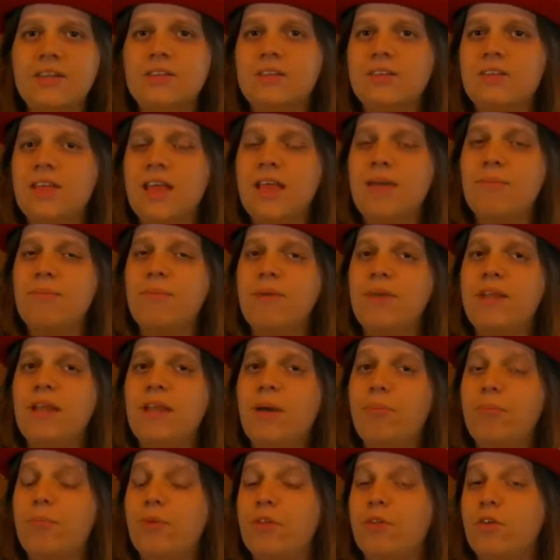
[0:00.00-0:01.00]
they meet
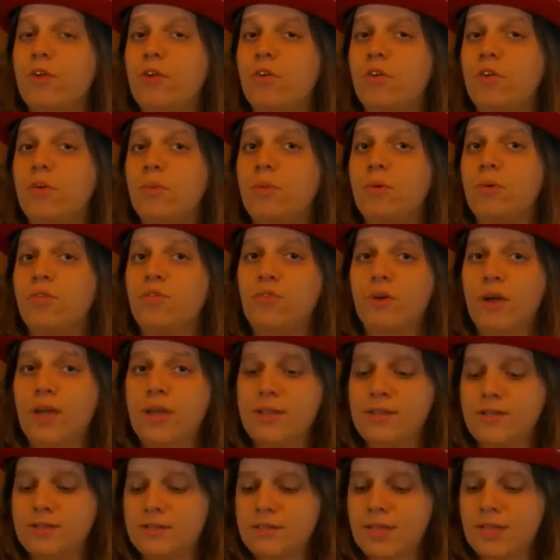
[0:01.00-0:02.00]
up with a group of
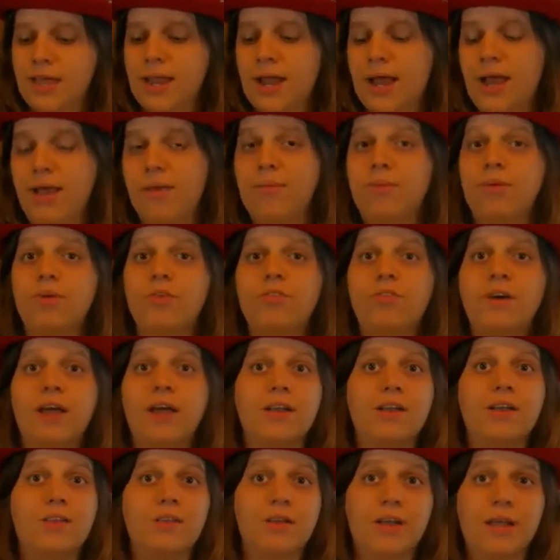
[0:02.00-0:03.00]
friends, and I will
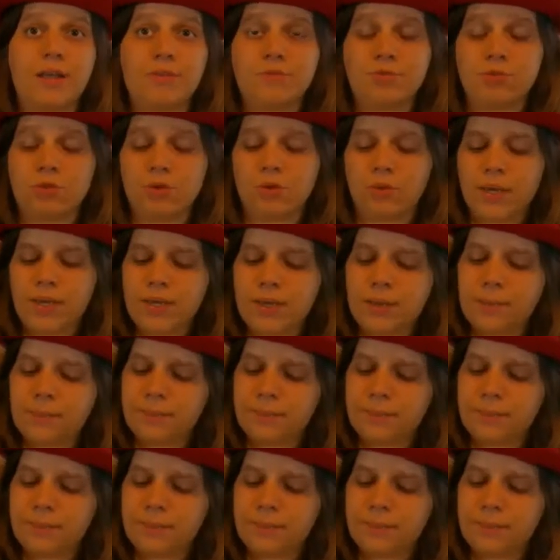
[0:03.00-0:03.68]
find their names real quick.